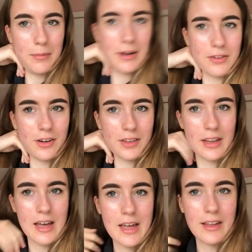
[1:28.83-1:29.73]
oh my god
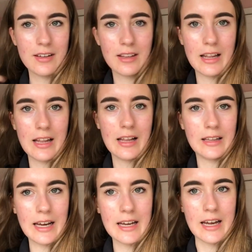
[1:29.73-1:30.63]
this
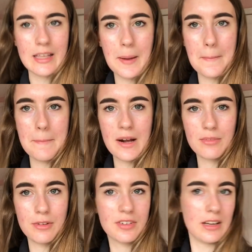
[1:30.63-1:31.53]
lighting
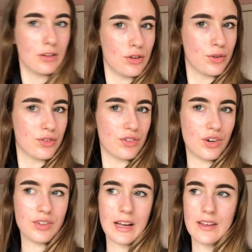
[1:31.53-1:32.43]
makes my skin look
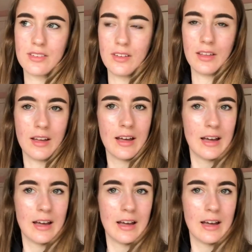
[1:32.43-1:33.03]
so nice and